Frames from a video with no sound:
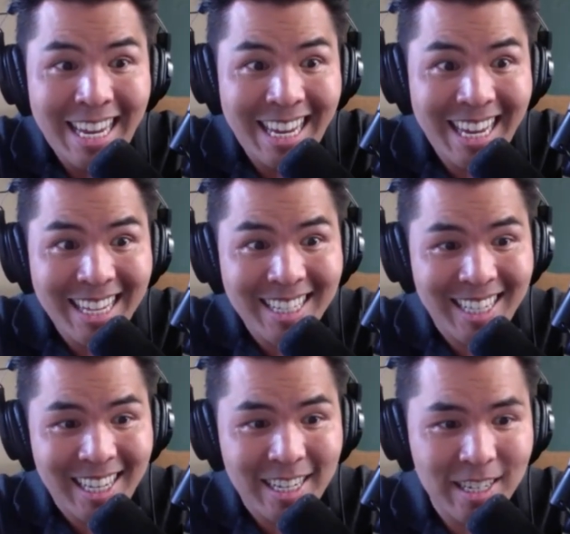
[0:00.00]

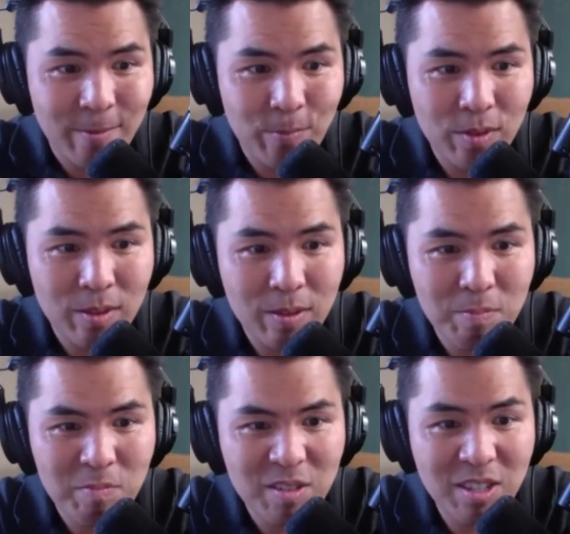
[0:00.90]
isn't
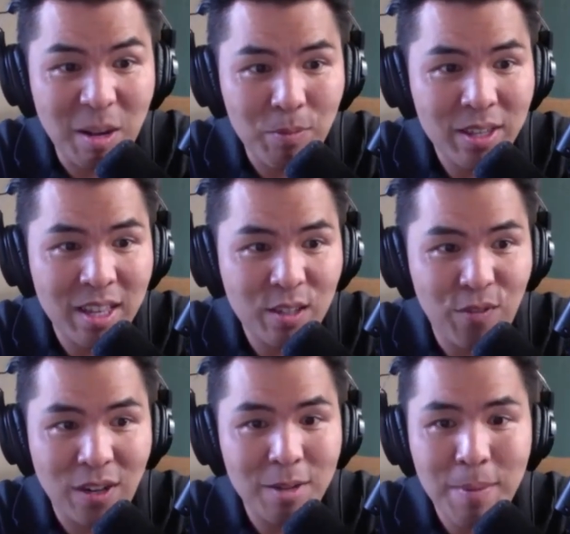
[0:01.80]
something that's
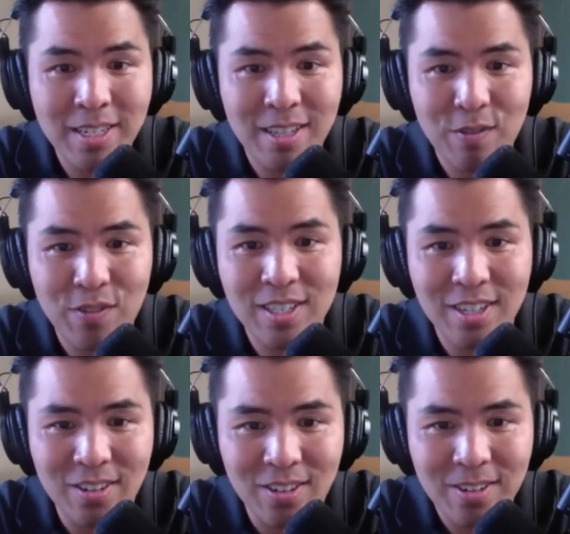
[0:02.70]
fundamentally
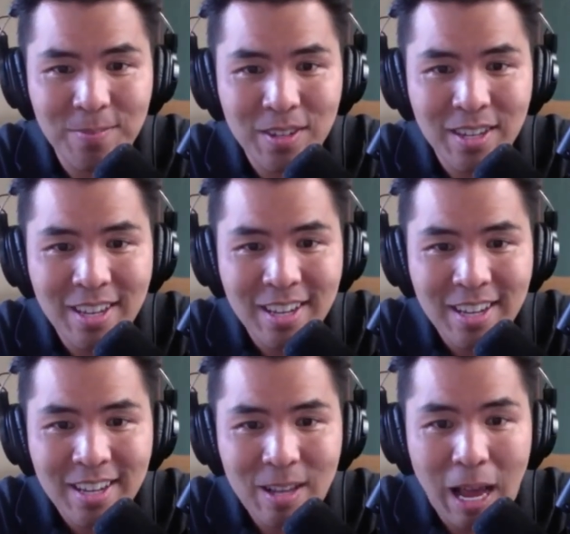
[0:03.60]
physical
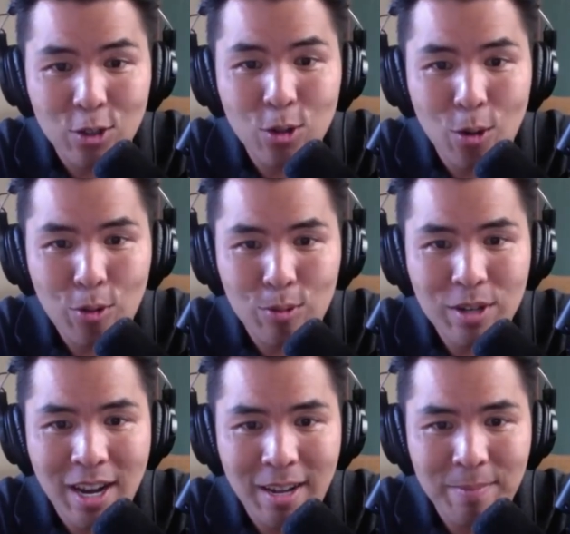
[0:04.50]
as you go through
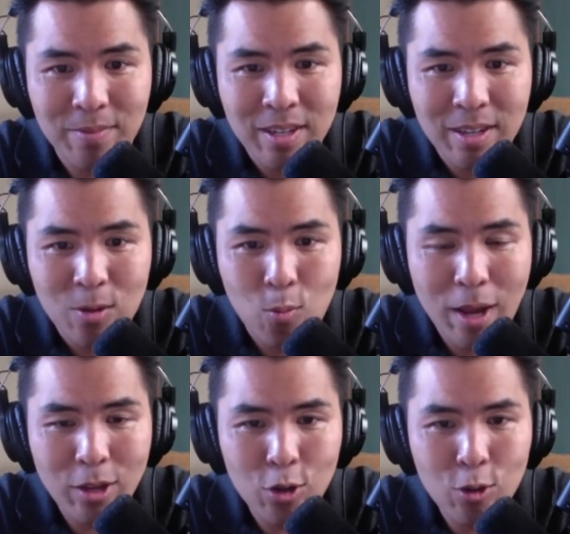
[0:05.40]
time
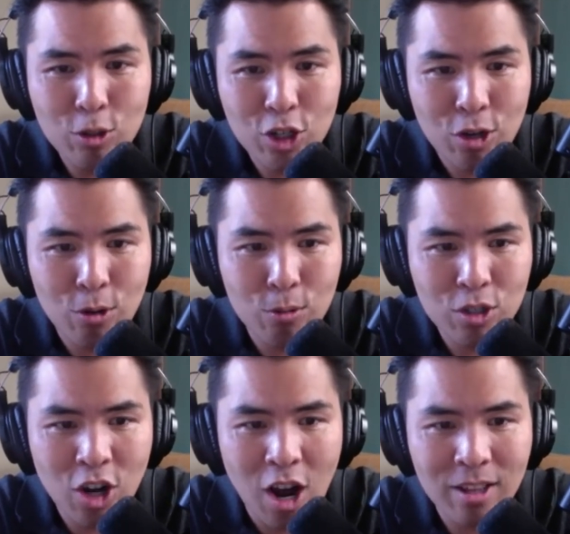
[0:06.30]
when you
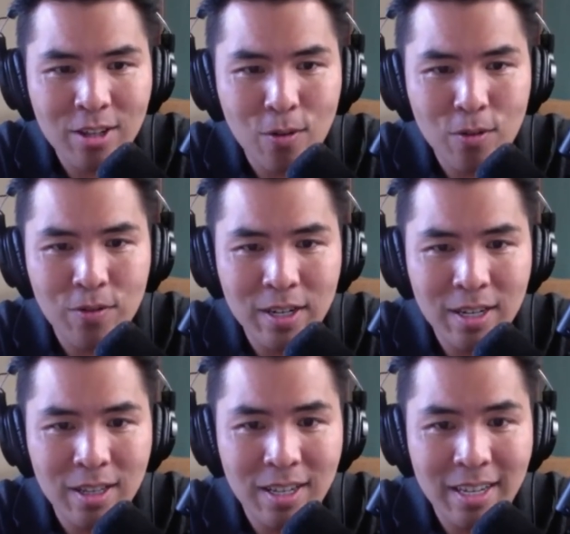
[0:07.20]
choose chocolate over
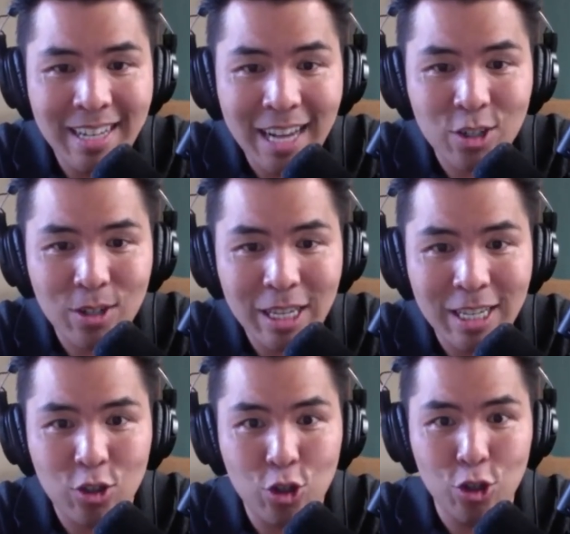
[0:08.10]
vanilla, it actually
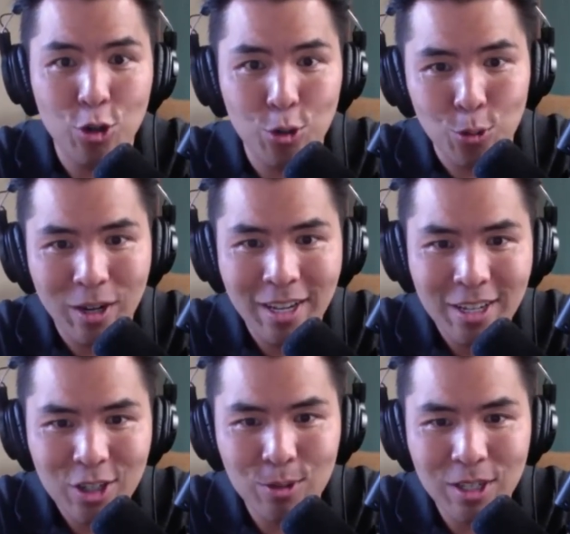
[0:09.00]
is you
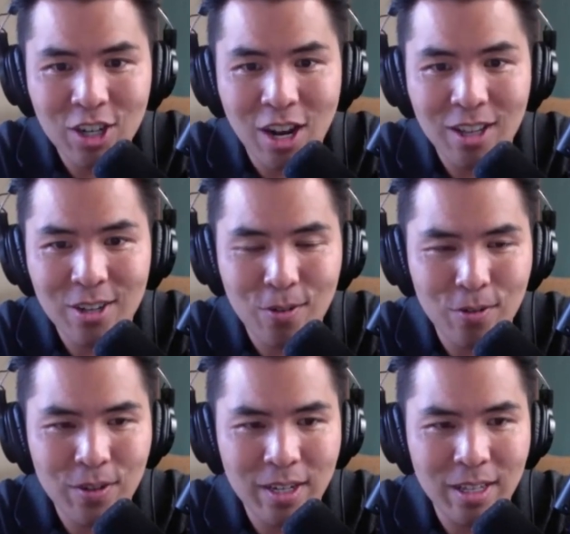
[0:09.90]
choosing chocolate over
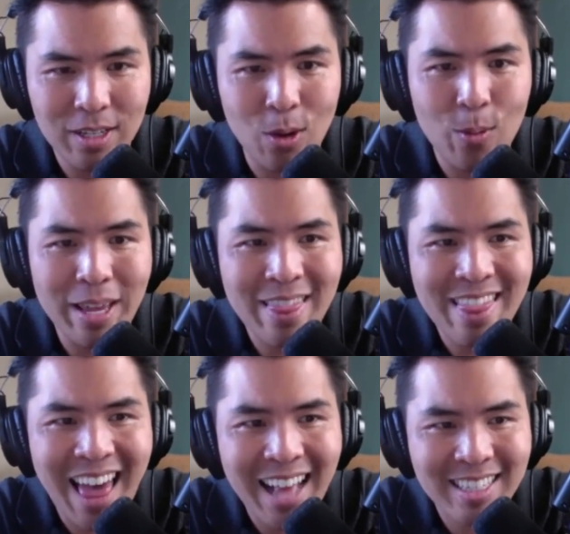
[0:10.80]
vanilla. So, in
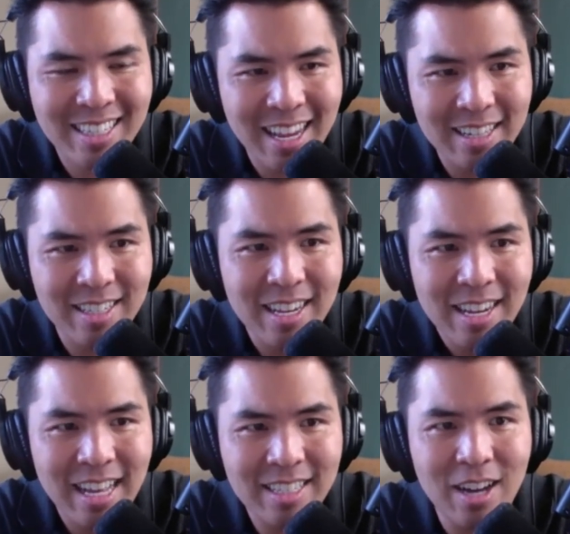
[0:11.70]
that sense,
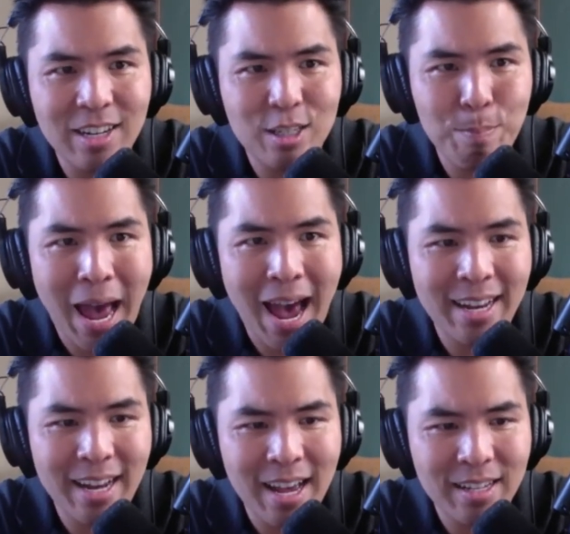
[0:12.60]
it's not as
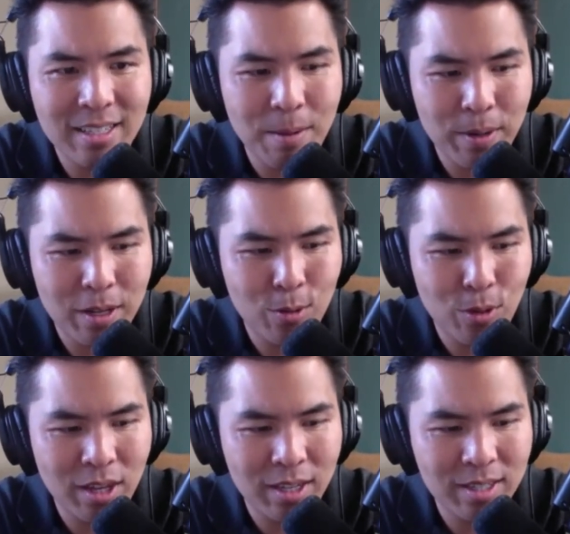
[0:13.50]
bad as somebody who
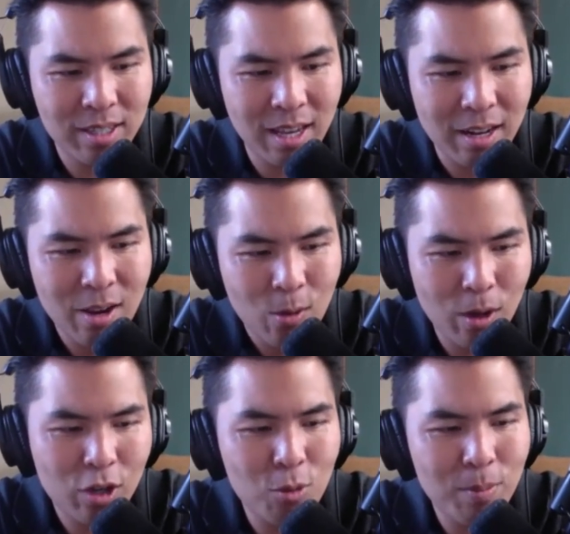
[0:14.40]
thinks that,
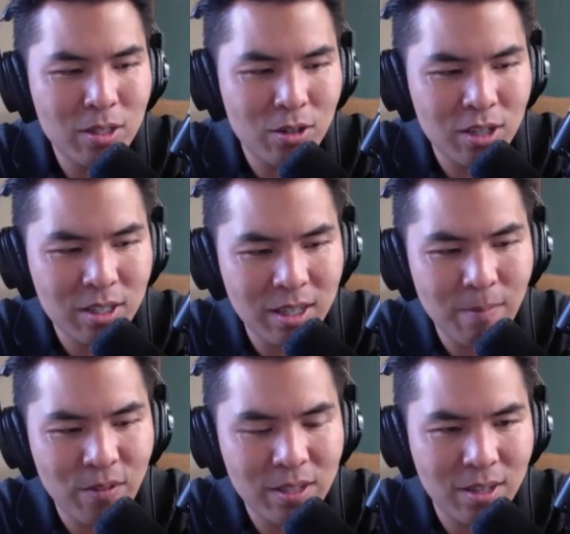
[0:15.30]
well, humans are just
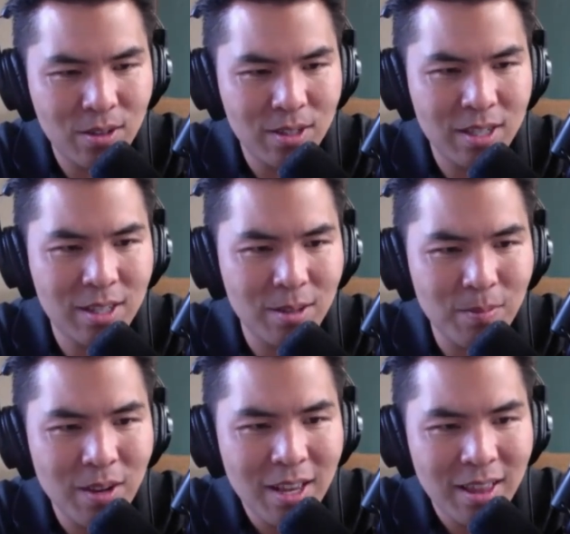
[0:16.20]
some physical
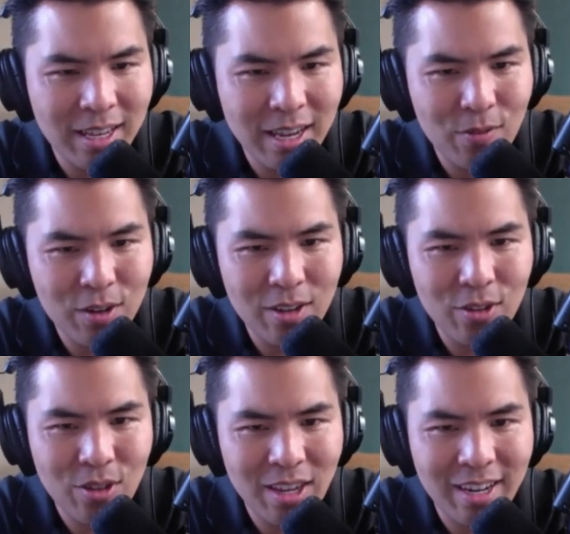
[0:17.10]
system like every
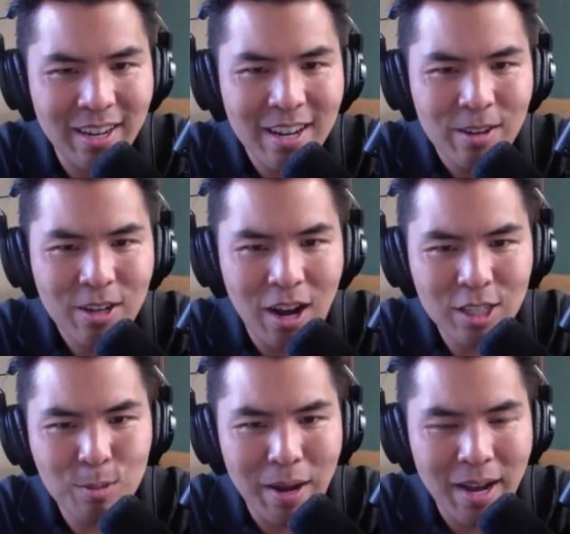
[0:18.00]
other thing
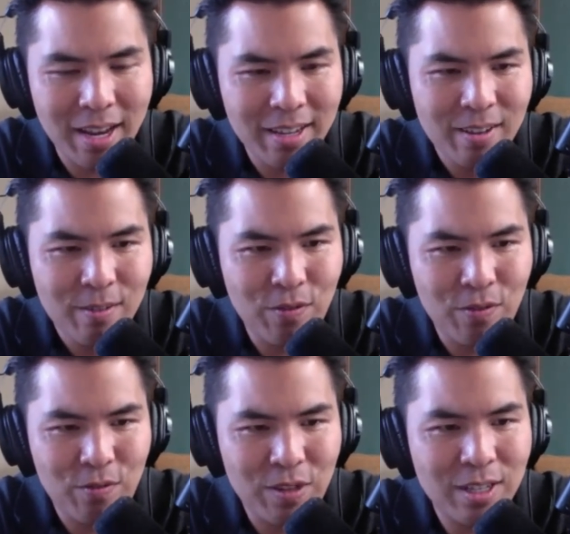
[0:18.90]
caused by
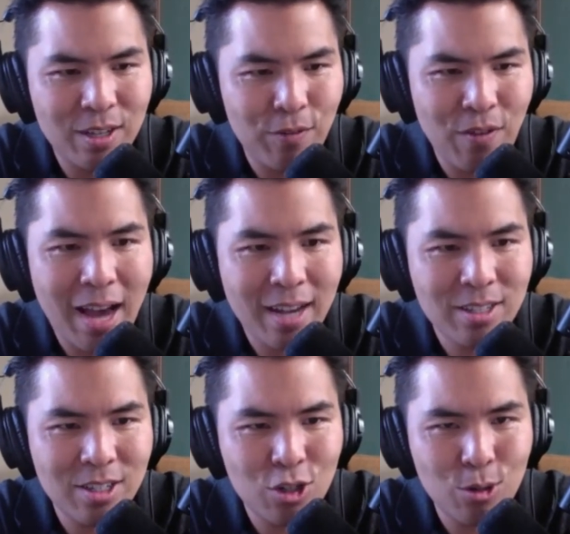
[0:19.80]
physical facts
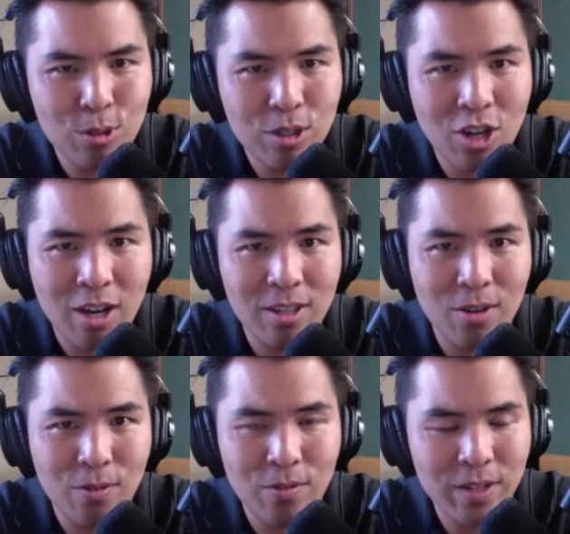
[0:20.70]
to choose chocolate
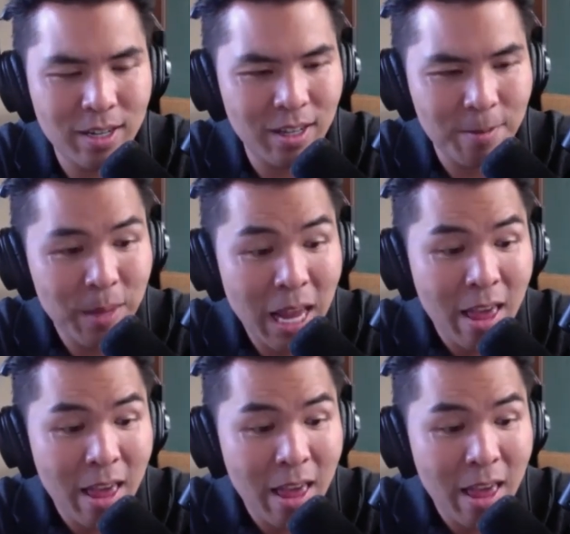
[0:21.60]
over vanilla.